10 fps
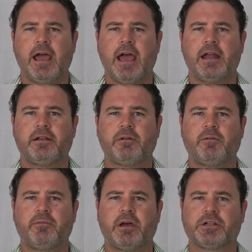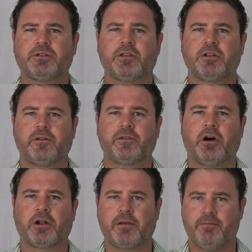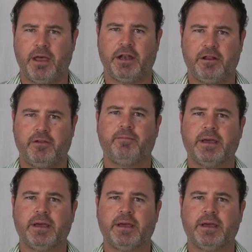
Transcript: And we want to make sure that you've got competitive